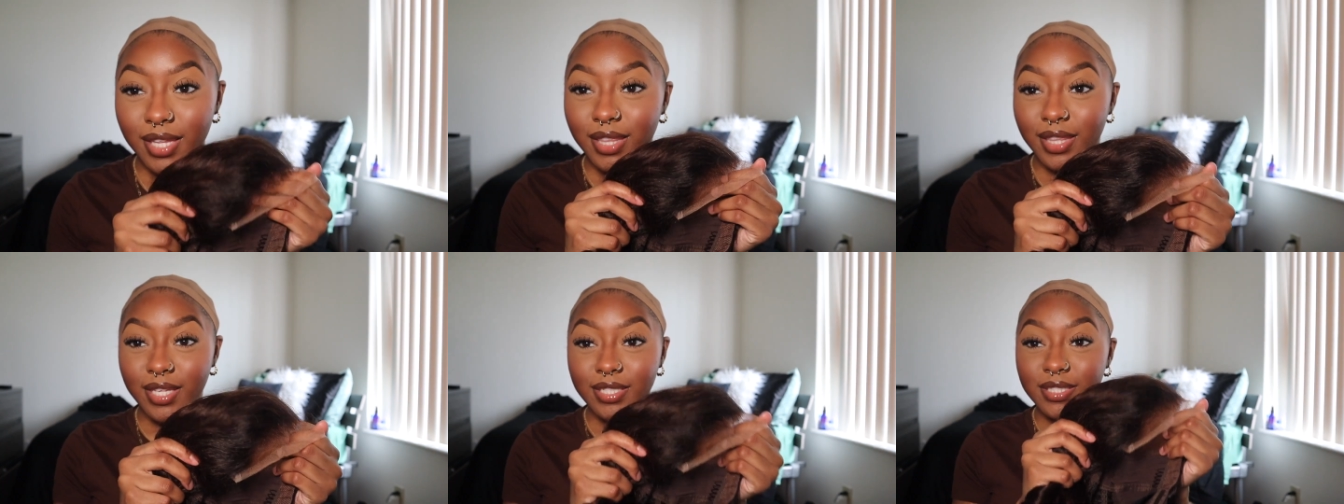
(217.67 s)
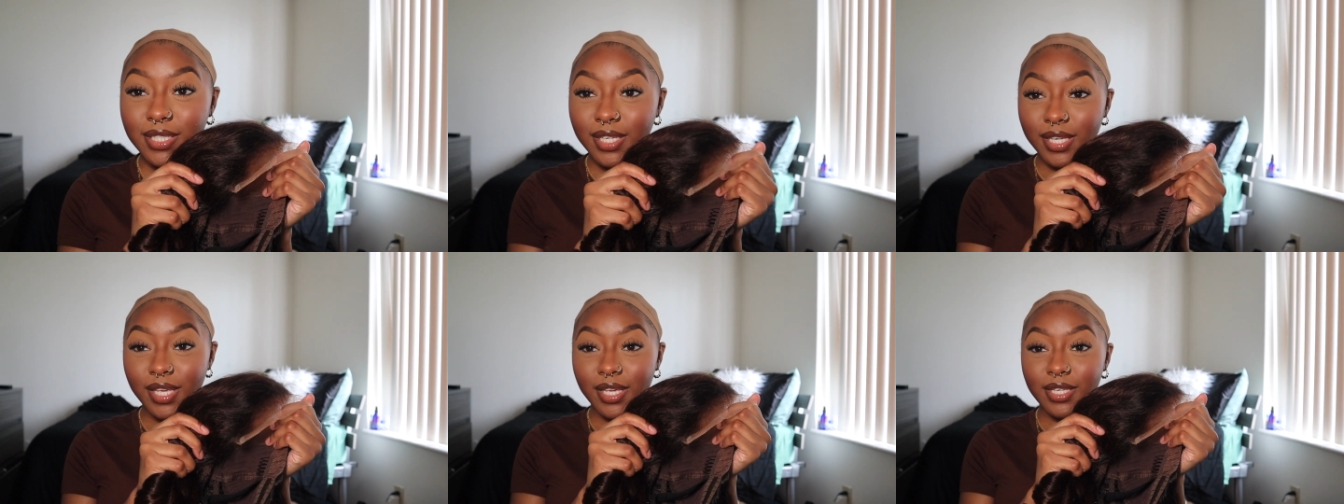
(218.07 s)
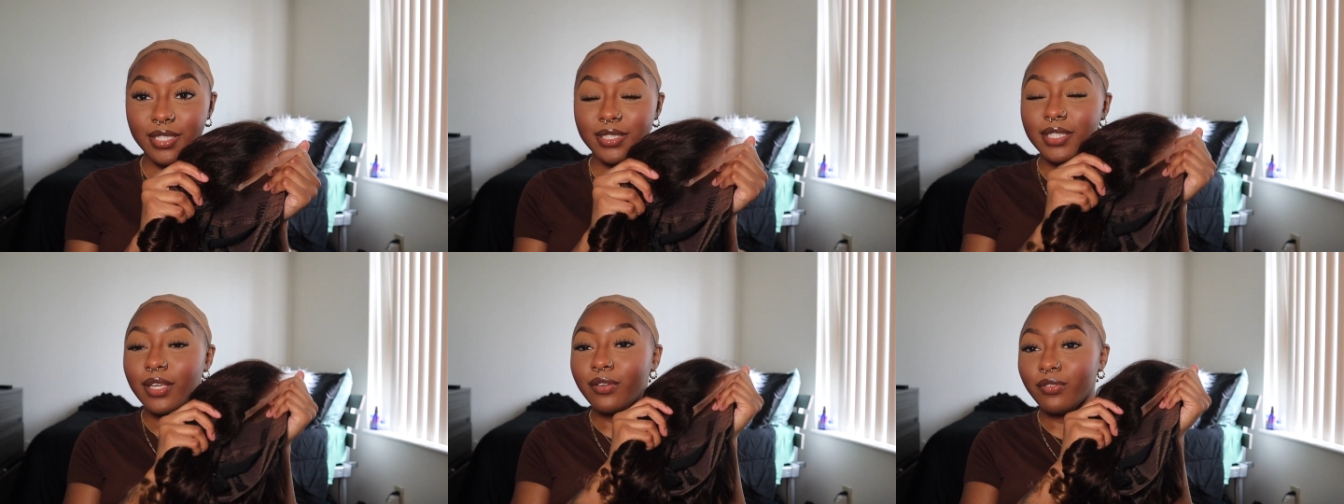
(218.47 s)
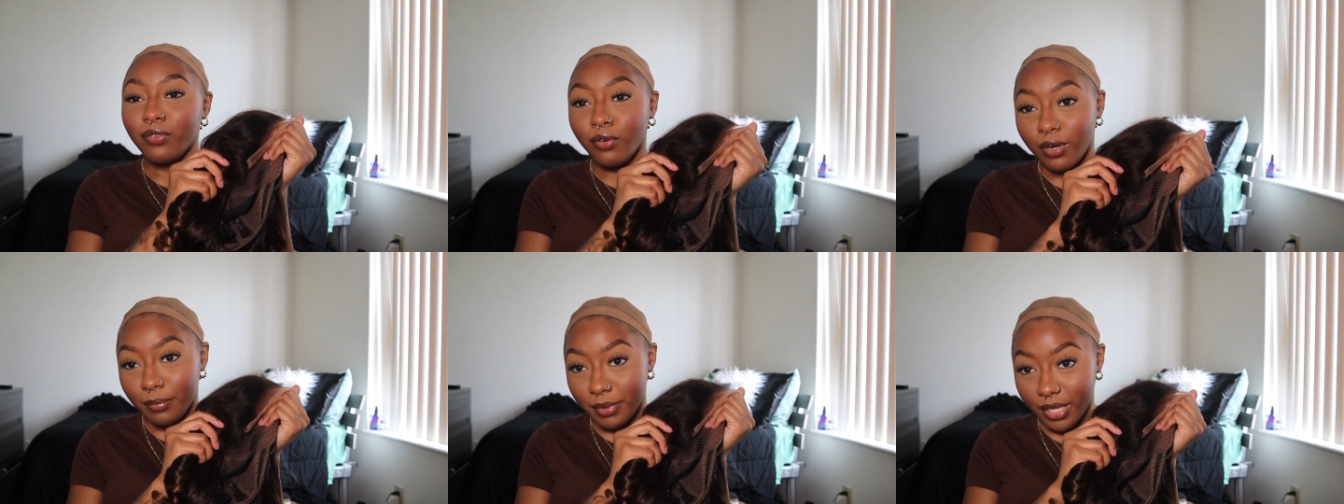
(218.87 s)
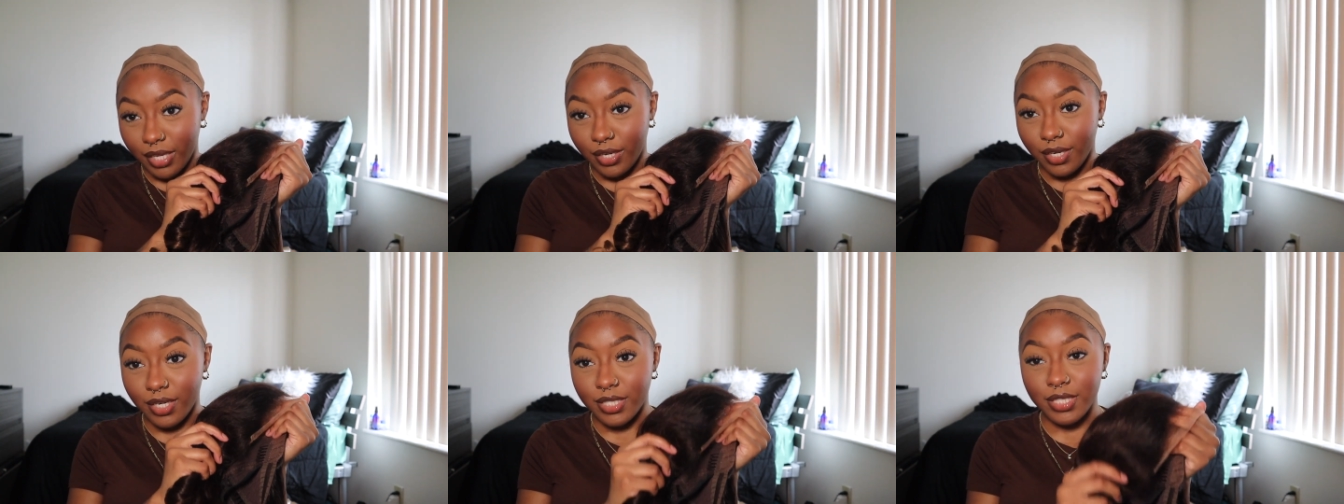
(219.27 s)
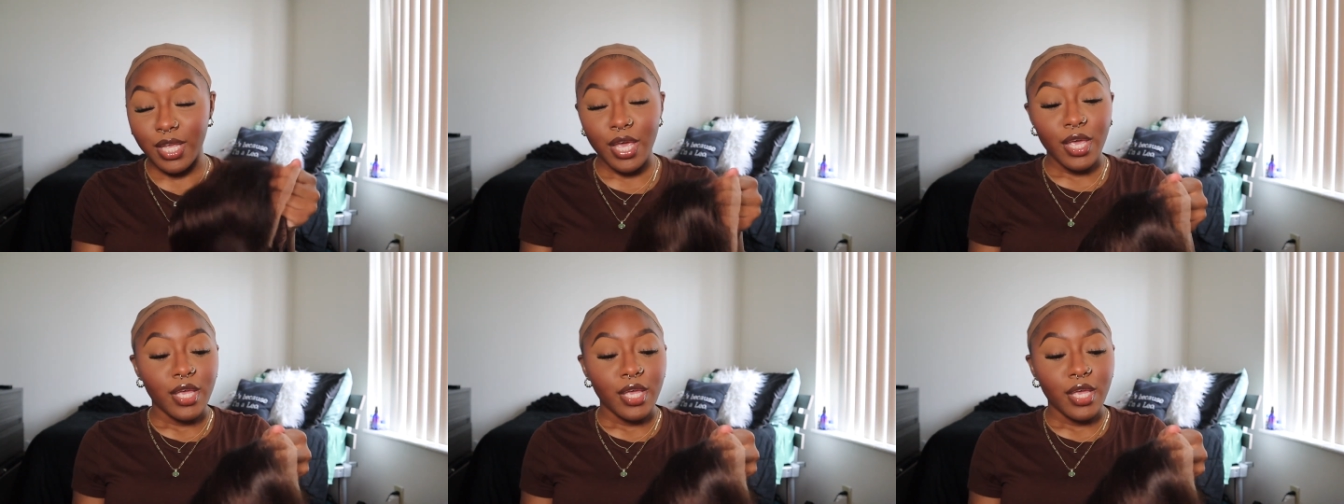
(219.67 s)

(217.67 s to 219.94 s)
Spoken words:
This is for beginners.